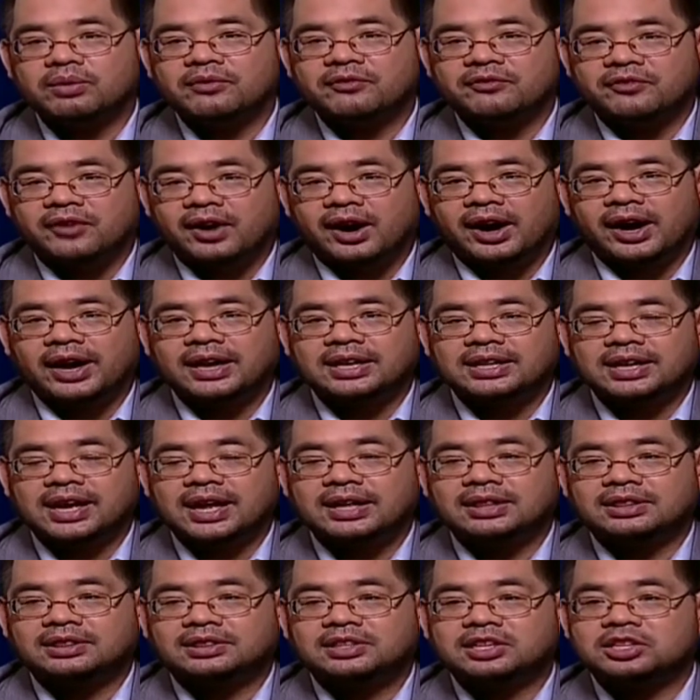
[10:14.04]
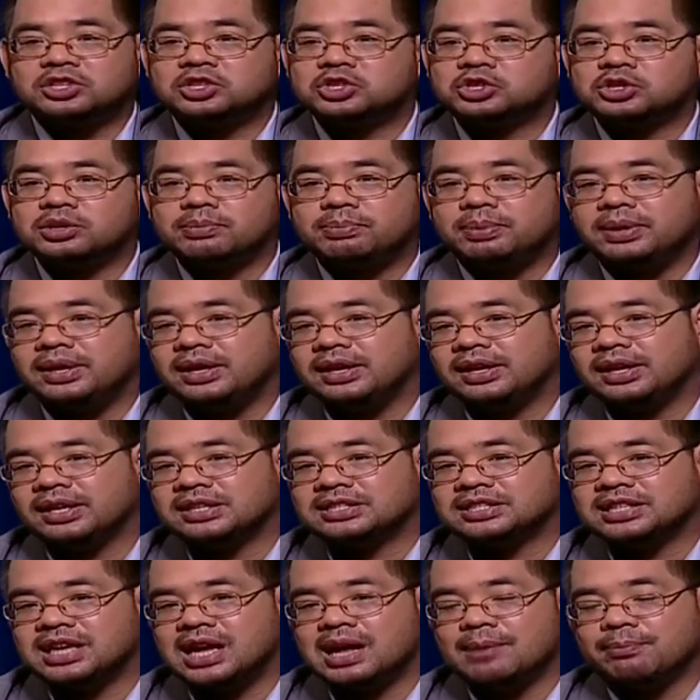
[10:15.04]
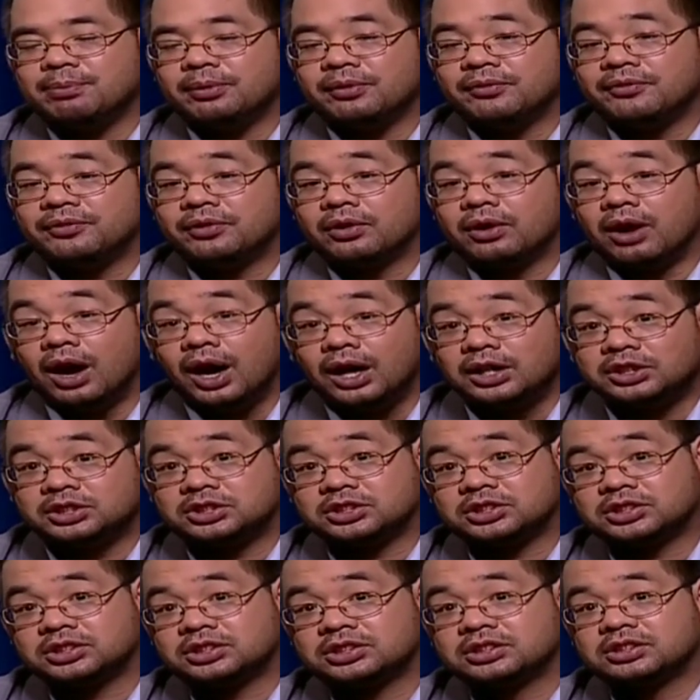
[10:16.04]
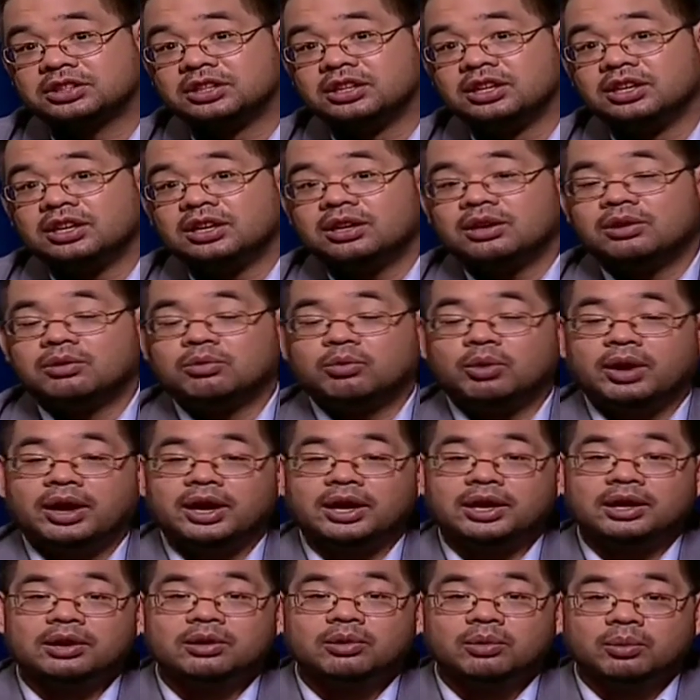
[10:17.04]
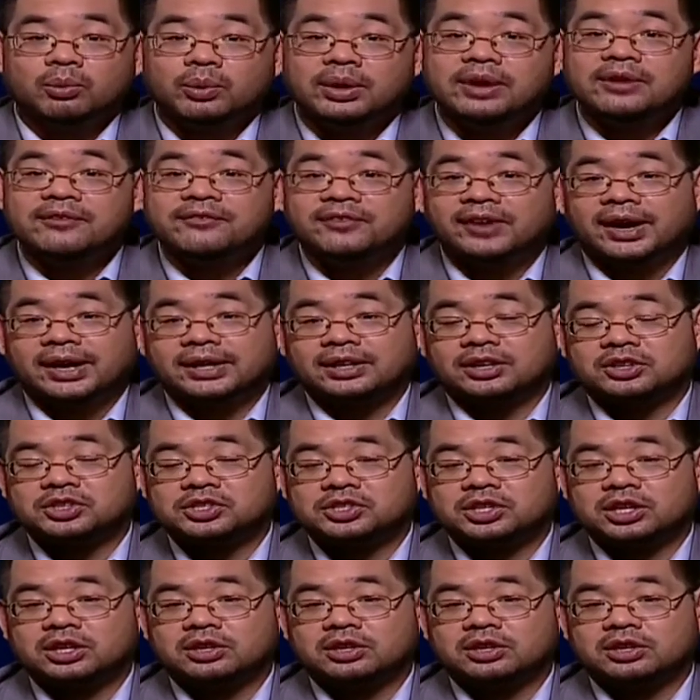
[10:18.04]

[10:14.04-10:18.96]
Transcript: we find that this should be an example for us when we find